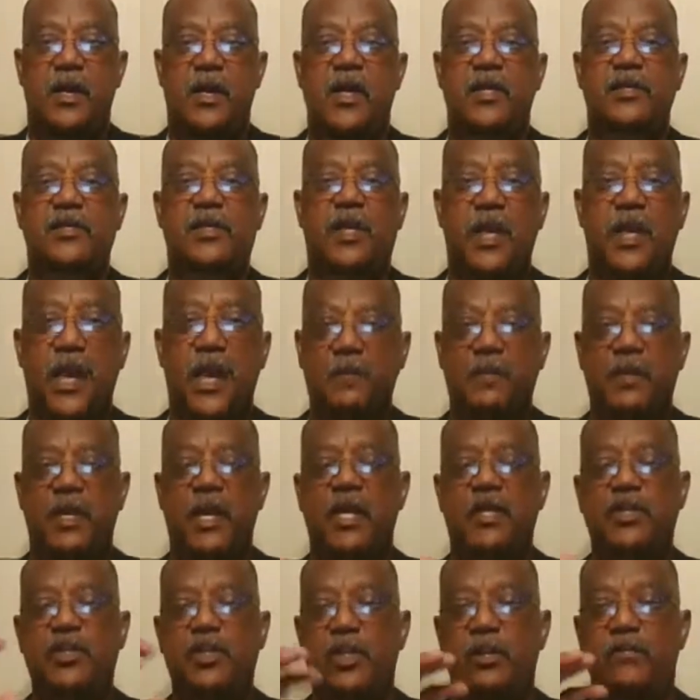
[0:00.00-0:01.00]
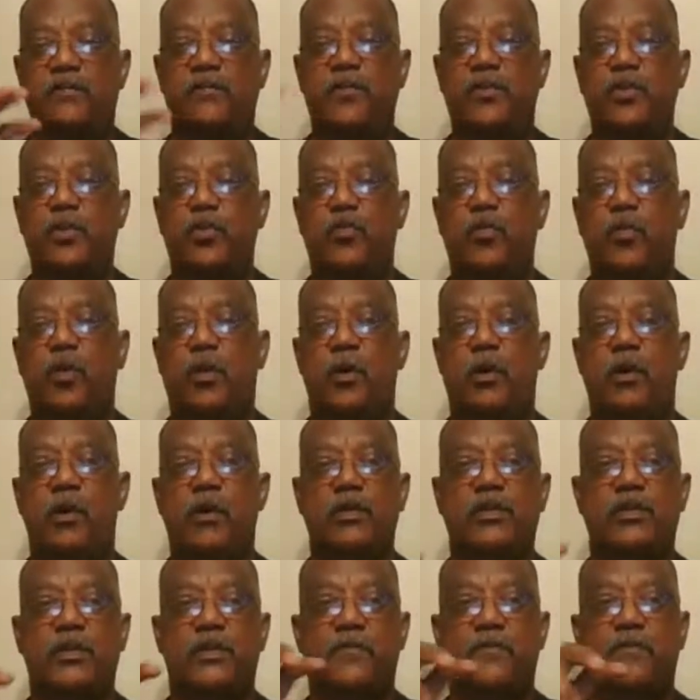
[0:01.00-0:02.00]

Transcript: is a combination of two words.